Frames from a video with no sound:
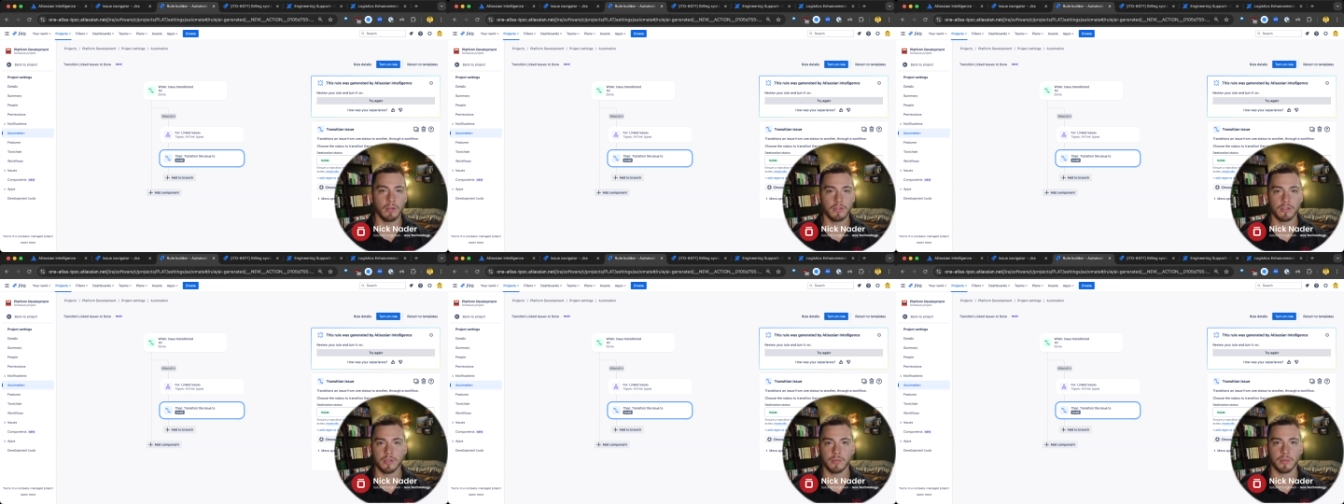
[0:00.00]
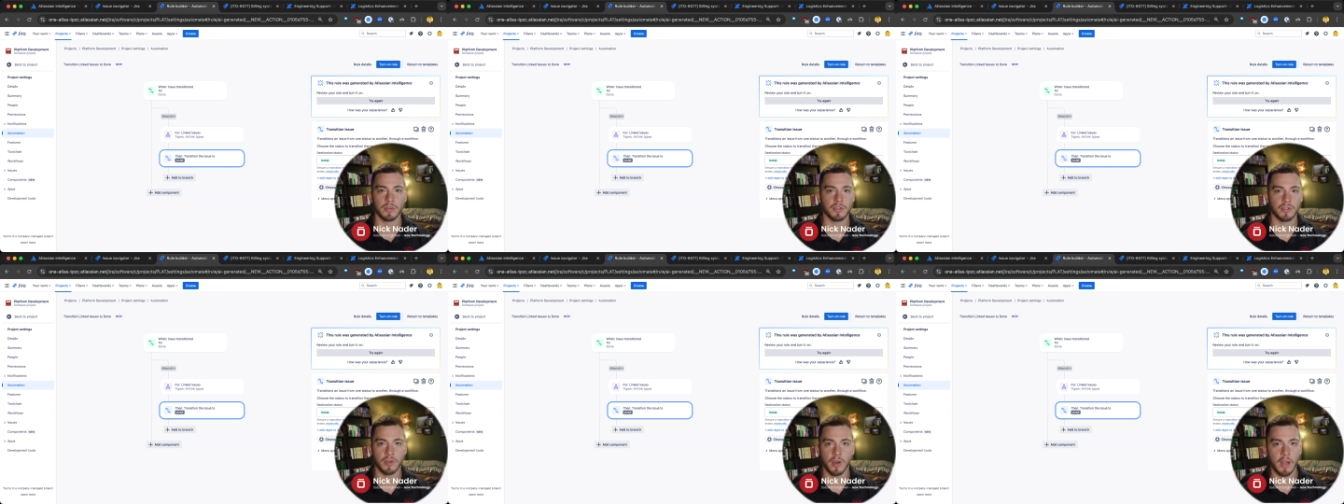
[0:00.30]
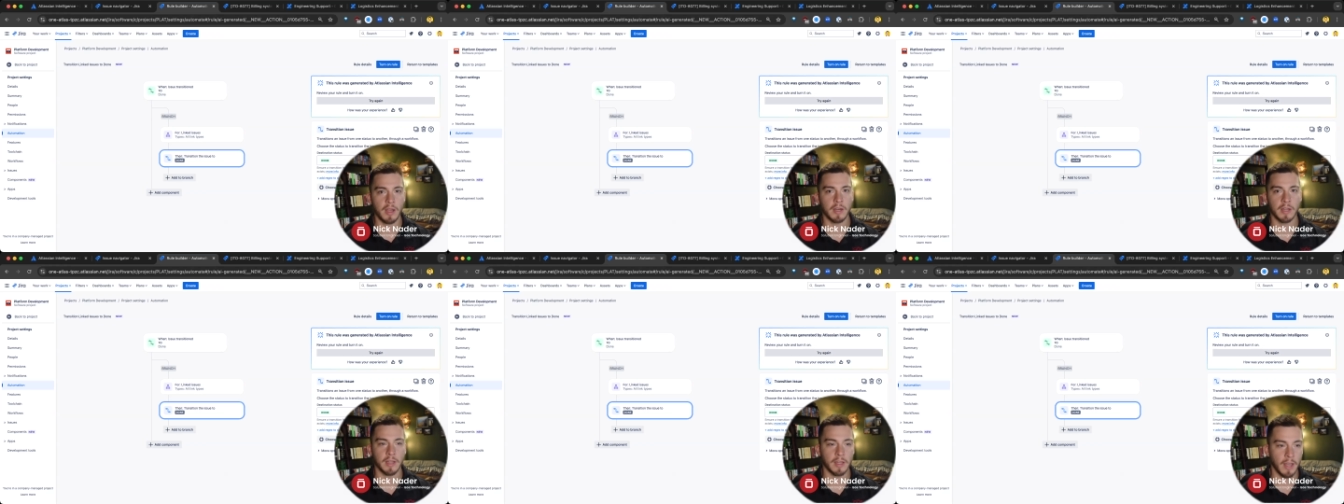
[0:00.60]
Should we try
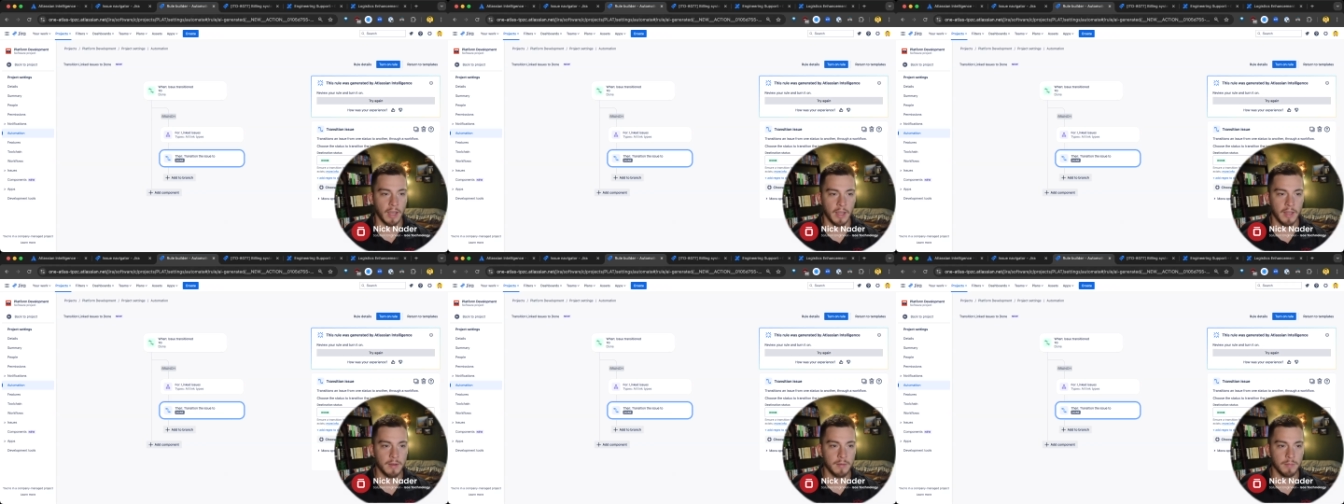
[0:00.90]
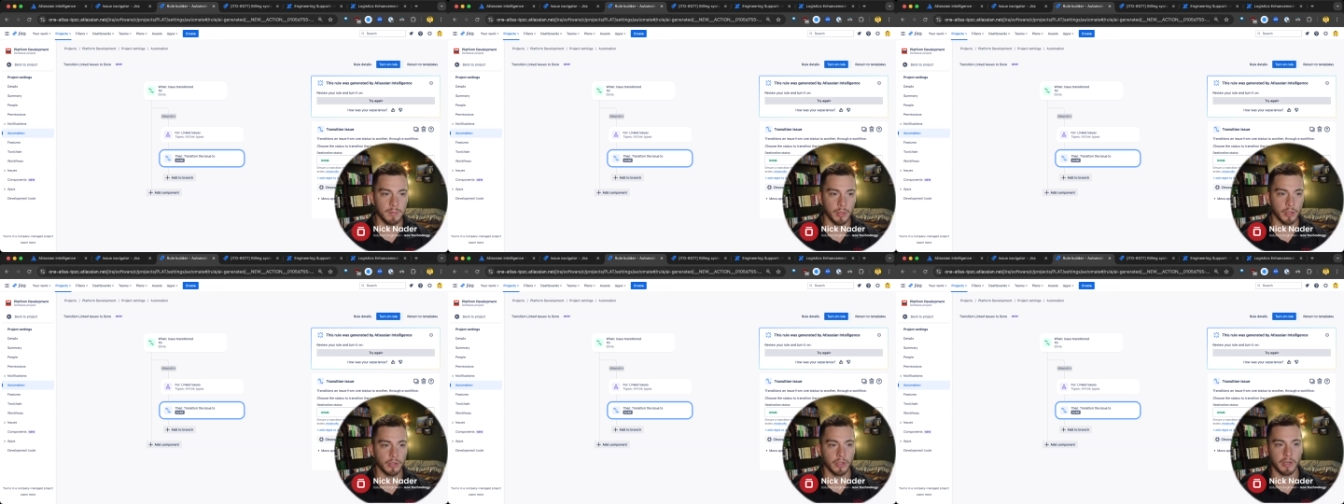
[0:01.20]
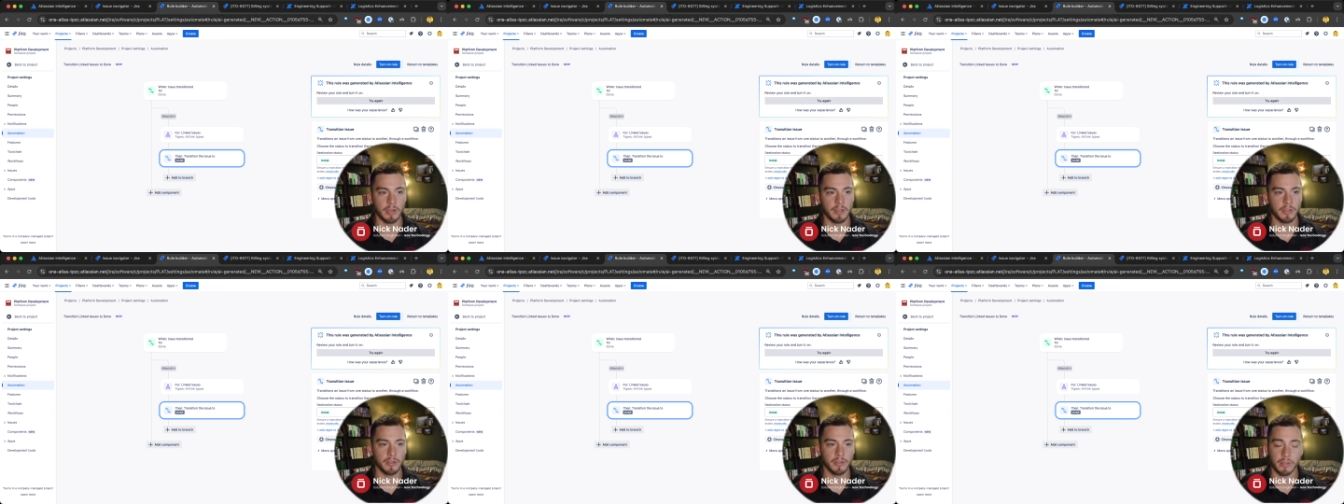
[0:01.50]
it again, build it
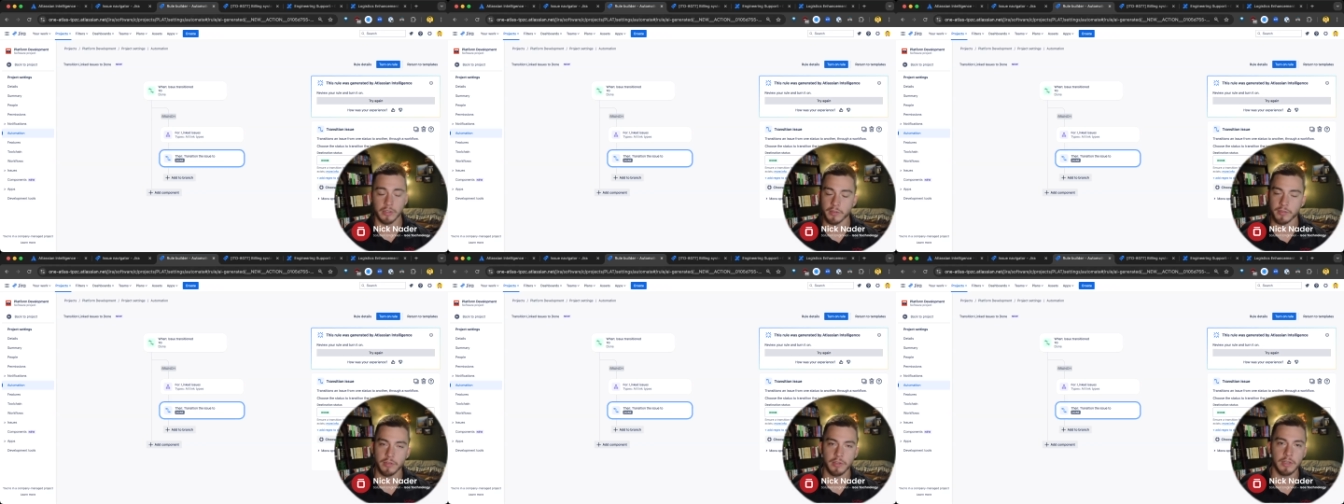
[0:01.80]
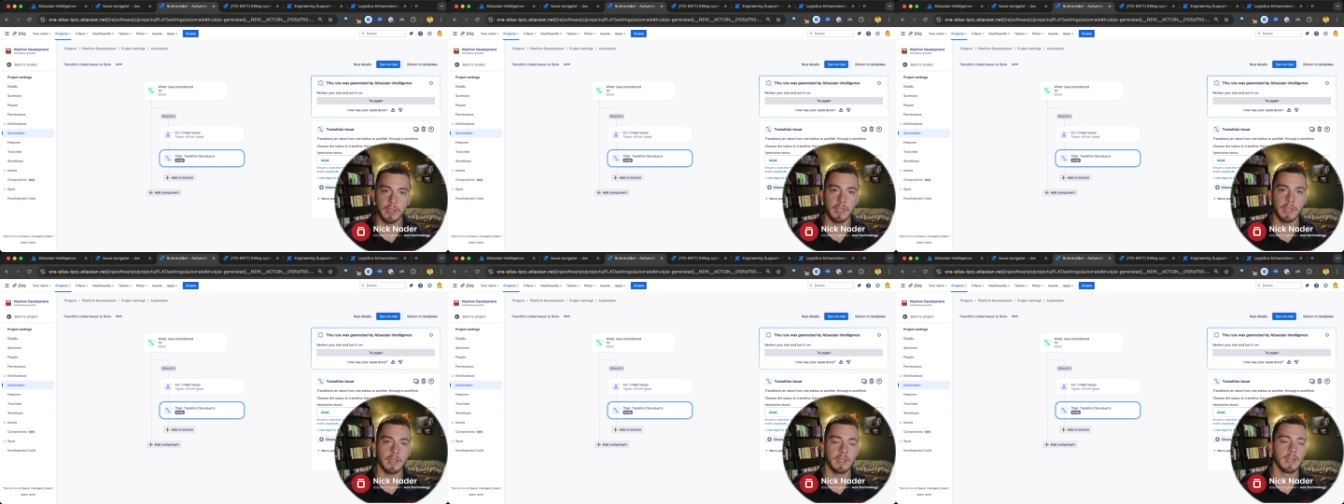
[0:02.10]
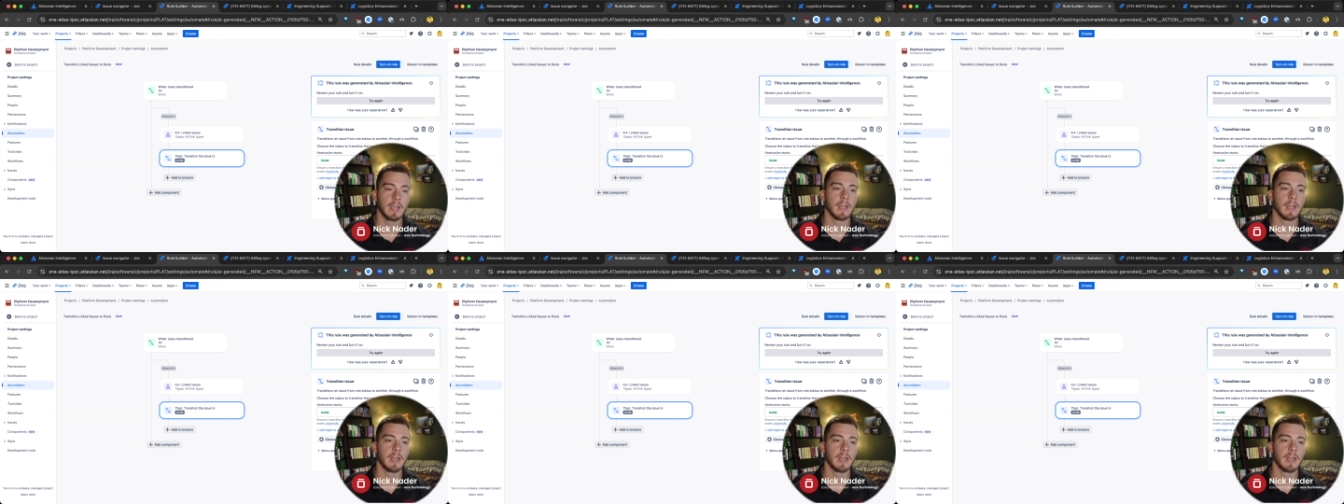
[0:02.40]
a little differently?